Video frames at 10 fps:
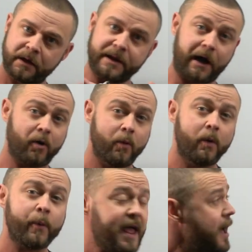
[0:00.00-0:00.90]
Now,
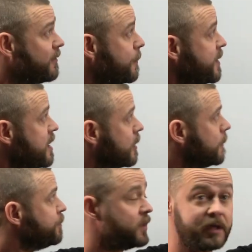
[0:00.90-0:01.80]
what we have up
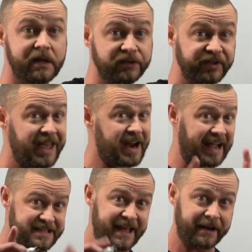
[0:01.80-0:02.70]
here is an
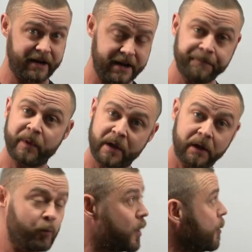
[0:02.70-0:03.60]
identity
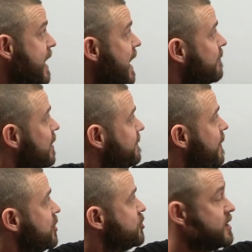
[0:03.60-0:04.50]
where we have a
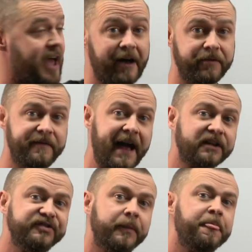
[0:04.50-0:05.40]
function f of
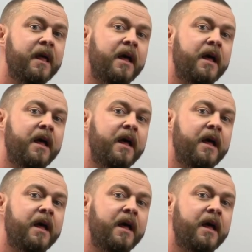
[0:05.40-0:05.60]
x,